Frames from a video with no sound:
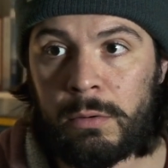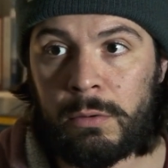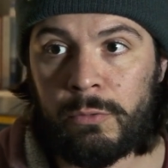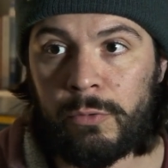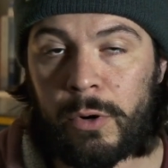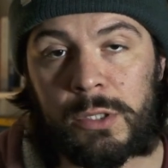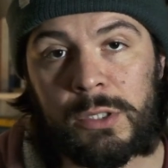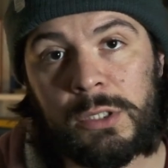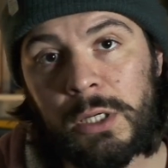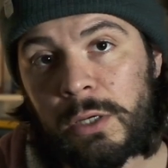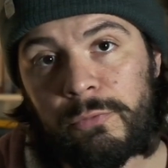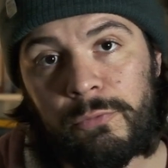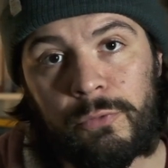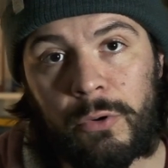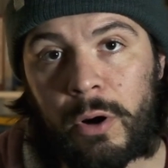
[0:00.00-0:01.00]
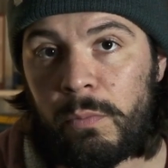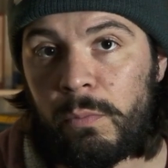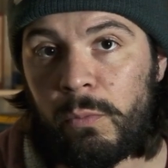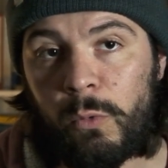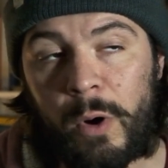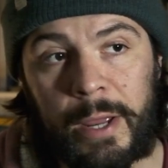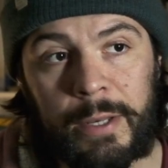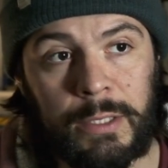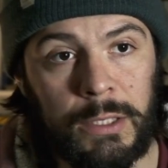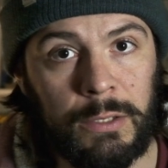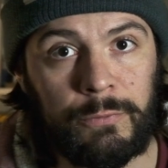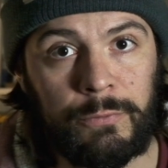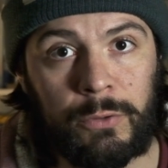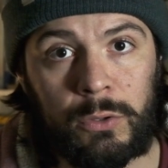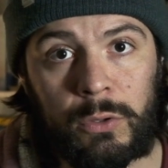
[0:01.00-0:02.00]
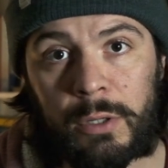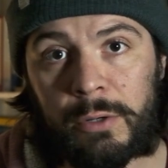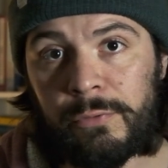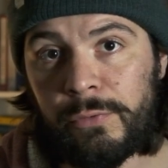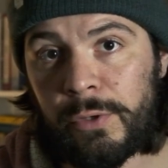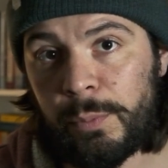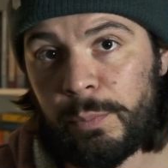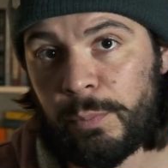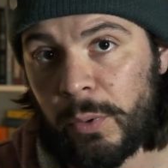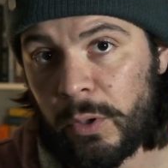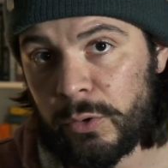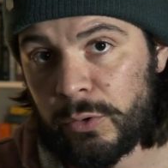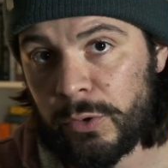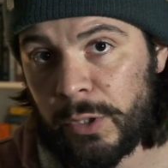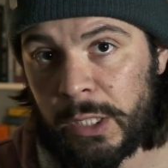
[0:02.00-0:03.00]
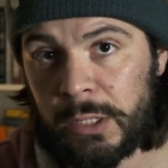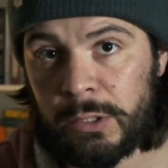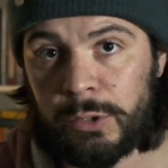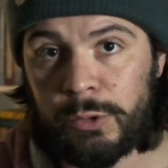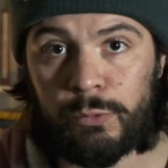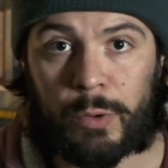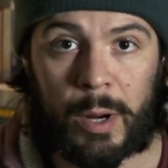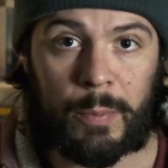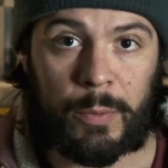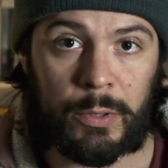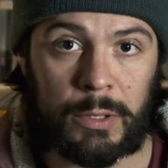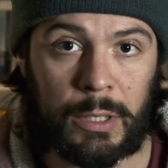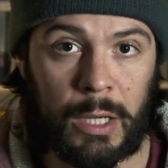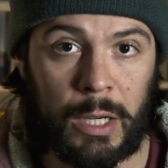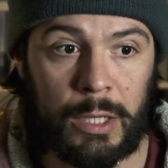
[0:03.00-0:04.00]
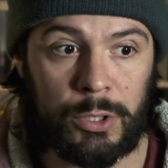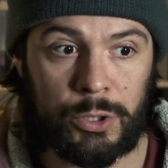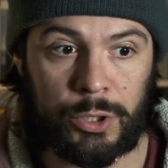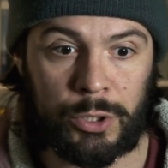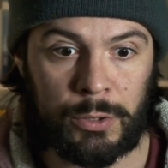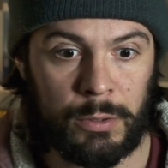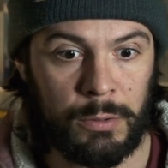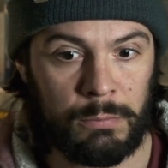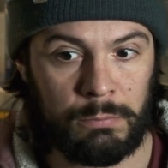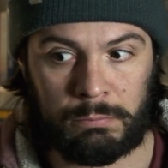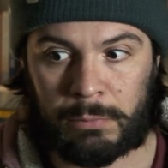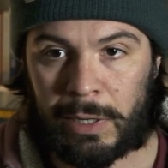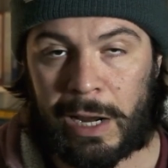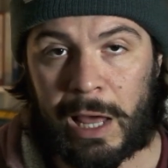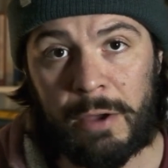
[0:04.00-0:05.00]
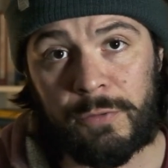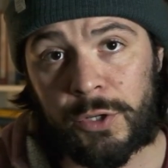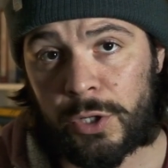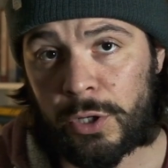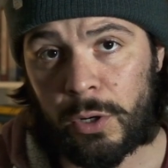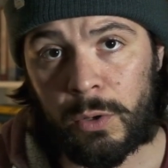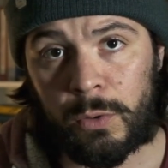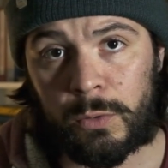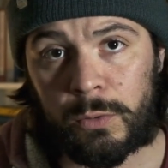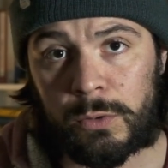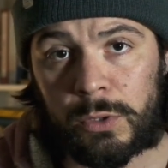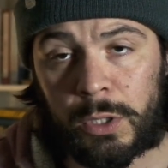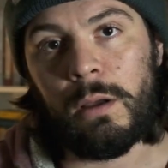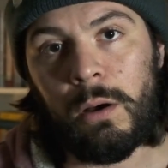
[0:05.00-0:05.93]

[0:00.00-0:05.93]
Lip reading: crossing from wedding photography, portrait, reportage, live shows.